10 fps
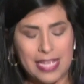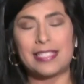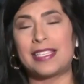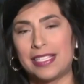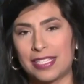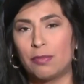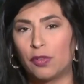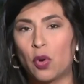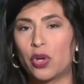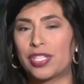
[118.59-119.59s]
system.
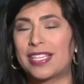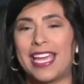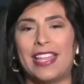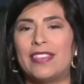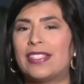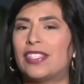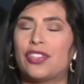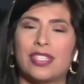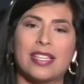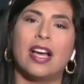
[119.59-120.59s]
Of course, again, this is
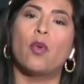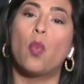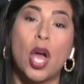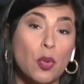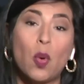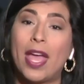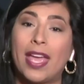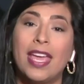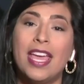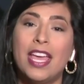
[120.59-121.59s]
just one
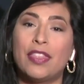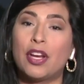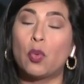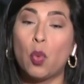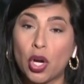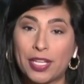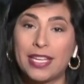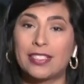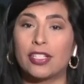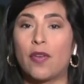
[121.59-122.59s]
way they're
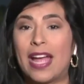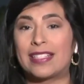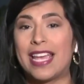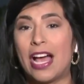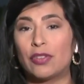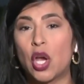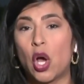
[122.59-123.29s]
working to crack down